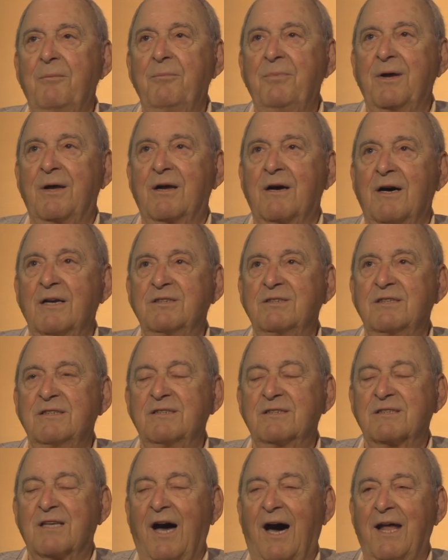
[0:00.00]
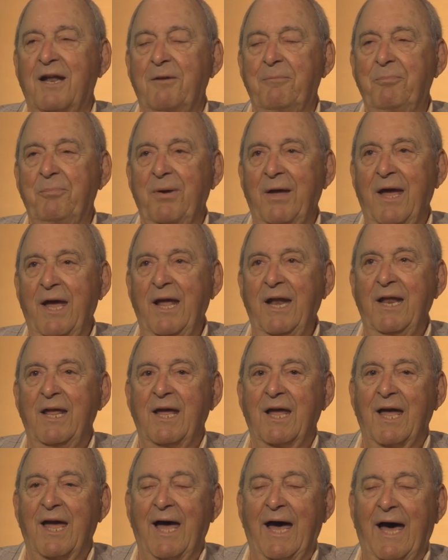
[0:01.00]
because she started painting